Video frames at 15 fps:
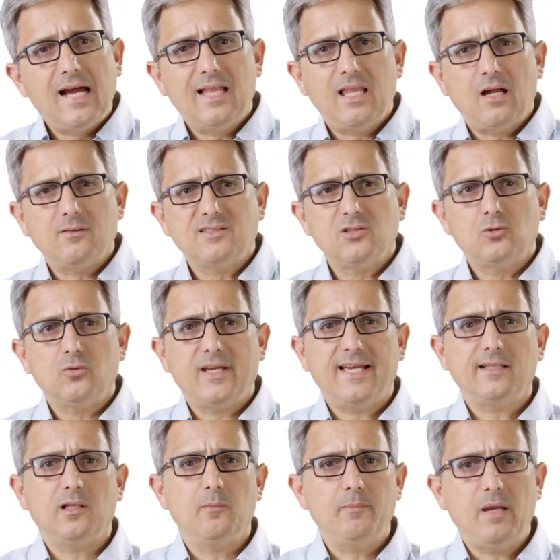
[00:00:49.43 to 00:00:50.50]
allows you to
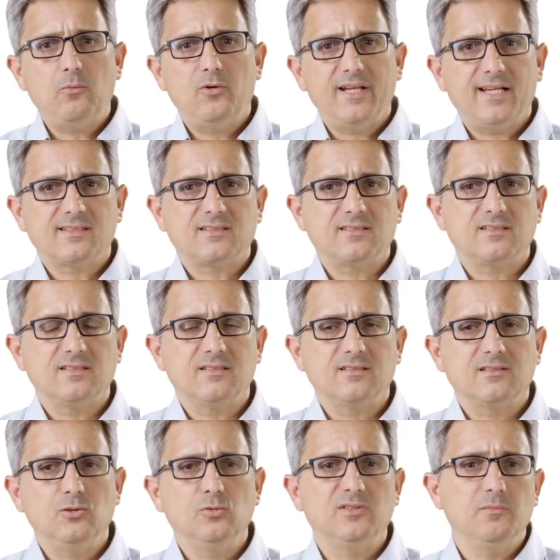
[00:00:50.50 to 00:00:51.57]
handle memory
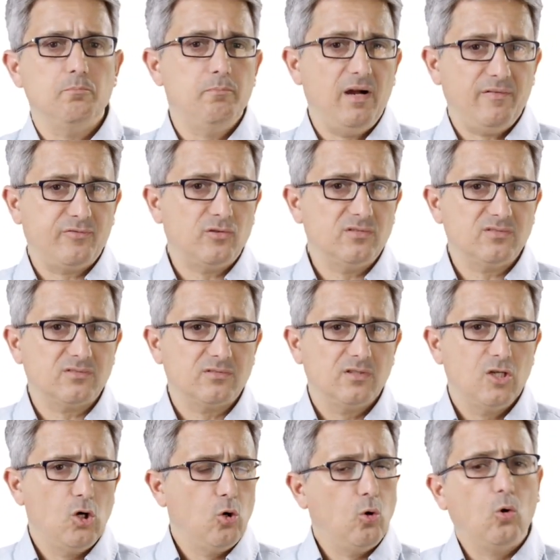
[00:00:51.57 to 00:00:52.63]
accesses using buffers
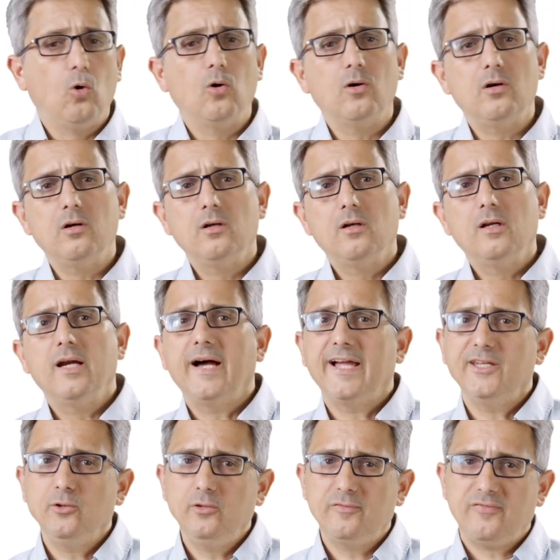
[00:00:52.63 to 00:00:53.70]
or a
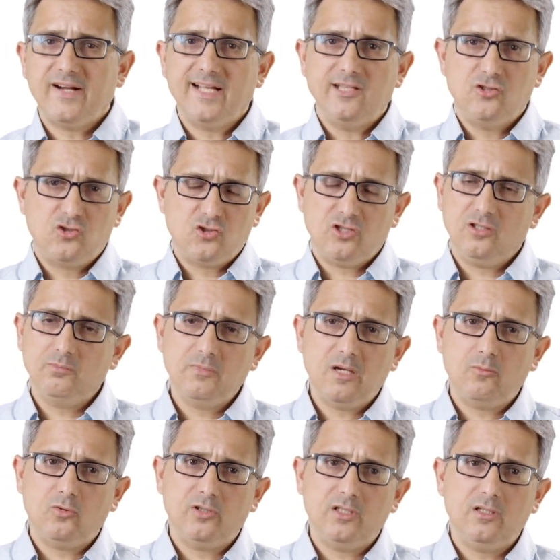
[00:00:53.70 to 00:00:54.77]
unified shared
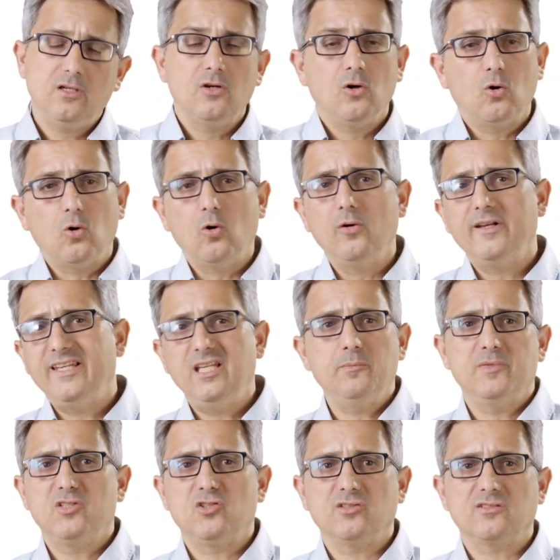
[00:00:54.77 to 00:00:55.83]
memory or
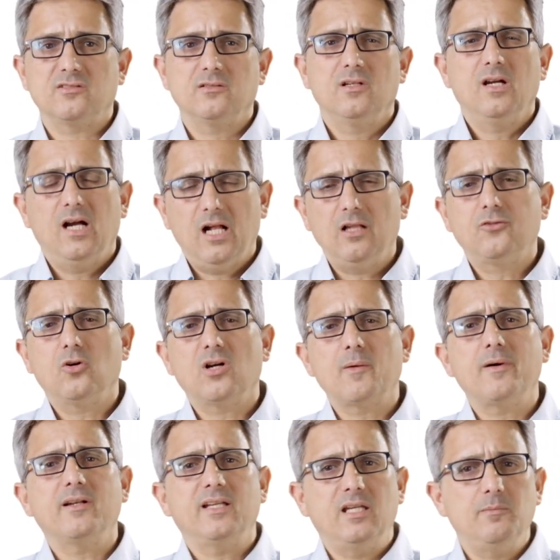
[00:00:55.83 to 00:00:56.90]
images. I'll talk
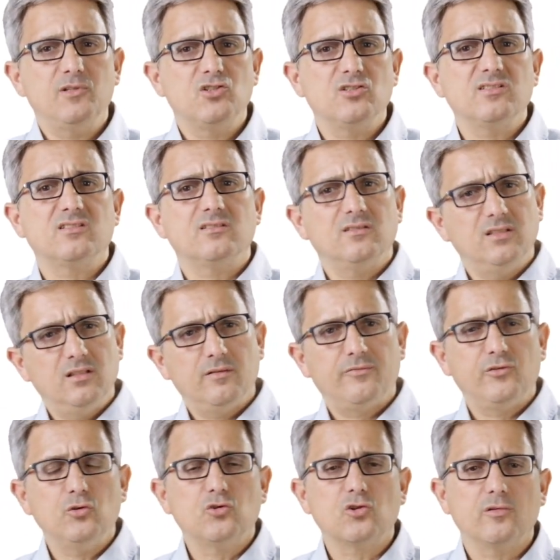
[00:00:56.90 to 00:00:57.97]
about images in a
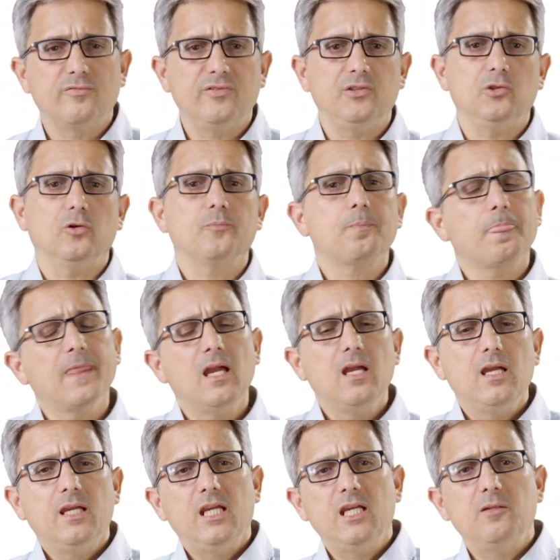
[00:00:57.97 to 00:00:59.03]
future video.
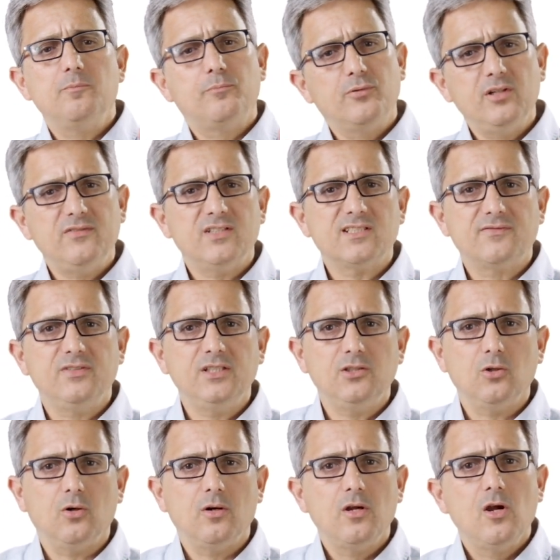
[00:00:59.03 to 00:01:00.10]
In previous
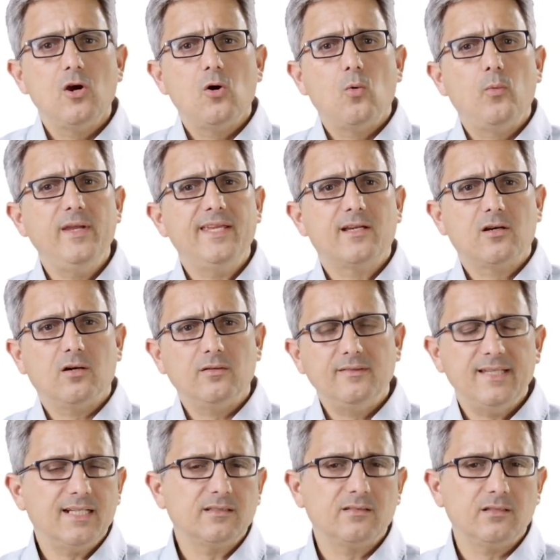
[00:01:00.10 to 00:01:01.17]
video, we
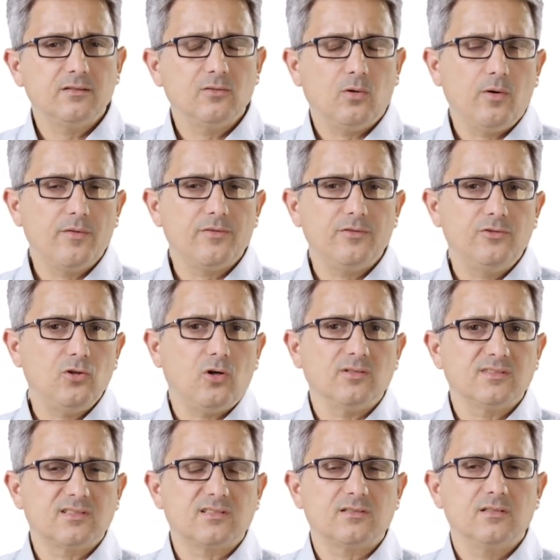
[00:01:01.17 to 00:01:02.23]
connected all the
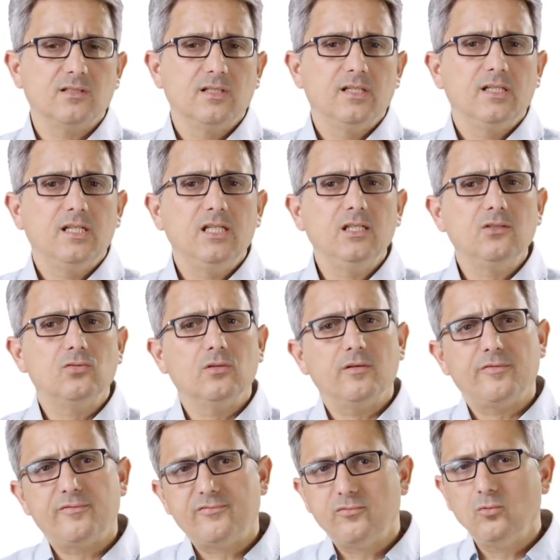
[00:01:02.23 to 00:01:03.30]
dots into a
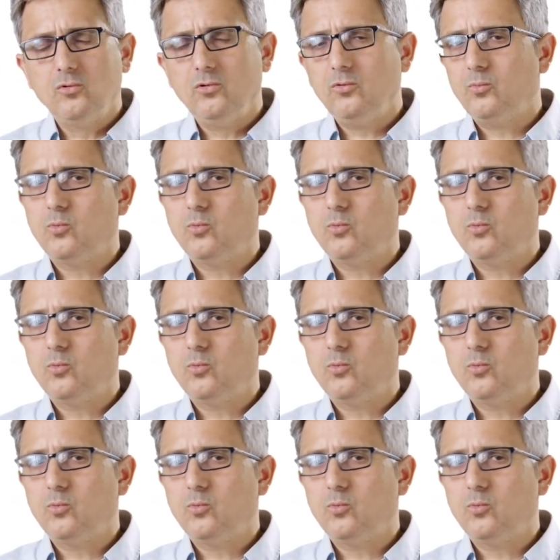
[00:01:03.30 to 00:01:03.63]
full